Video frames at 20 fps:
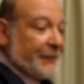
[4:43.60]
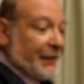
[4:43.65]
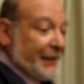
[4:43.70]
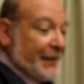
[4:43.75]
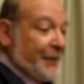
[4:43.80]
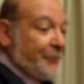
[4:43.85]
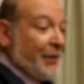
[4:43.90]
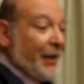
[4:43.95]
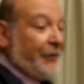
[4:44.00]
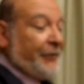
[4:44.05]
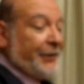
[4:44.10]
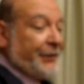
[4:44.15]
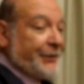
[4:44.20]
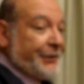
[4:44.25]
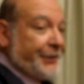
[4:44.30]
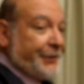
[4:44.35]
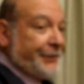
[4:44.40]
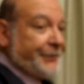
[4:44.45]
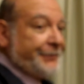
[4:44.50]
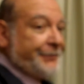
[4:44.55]
And they
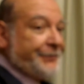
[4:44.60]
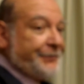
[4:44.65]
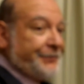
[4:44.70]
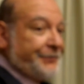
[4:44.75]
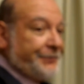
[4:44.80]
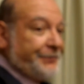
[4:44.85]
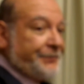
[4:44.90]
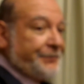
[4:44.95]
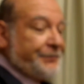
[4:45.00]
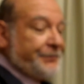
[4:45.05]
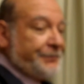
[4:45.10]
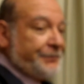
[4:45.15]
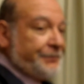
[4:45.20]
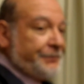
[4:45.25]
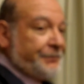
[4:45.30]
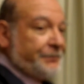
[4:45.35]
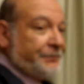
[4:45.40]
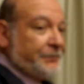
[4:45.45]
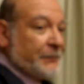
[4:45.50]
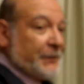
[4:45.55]
perished
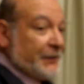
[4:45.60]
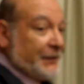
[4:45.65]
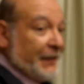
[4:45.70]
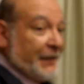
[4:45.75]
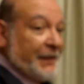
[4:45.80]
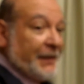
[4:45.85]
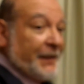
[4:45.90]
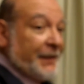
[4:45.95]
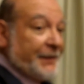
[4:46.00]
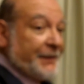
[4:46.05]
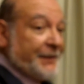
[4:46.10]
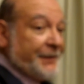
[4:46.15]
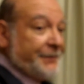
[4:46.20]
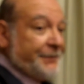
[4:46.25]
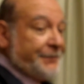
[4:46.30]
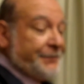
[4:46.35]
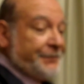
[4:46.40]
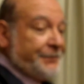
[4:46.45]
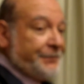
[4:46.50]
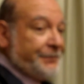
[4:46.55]
because they didn't listen.
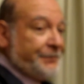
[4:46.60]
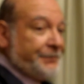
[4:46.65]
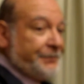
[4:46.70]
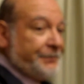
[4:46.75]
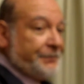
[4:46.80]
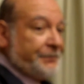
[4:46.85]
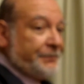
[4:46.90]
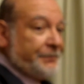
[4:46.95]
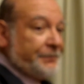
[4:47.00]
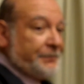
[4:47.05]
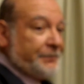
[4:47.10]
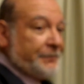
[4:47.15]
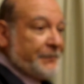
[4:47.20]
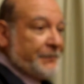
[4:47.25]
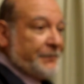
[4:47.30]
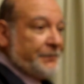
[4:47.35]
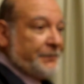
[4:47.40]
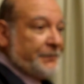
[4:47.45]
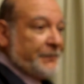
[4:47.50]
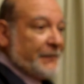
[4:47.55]

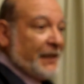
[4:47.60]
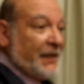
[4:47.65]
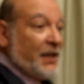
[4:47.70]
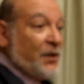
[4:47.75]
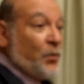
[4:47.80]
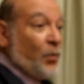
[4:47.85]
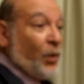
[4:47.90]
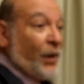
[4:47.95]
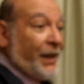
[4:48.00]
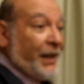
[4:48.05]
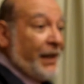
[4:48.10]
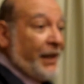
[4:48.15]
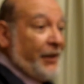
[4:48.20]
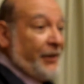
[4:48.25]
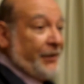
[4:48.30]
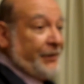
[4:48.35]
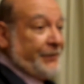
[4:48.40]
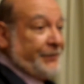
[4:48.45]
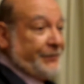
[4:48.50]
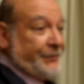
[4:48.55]
They didn't want to
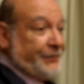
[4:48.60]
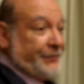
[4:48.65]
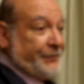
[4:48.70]
hear.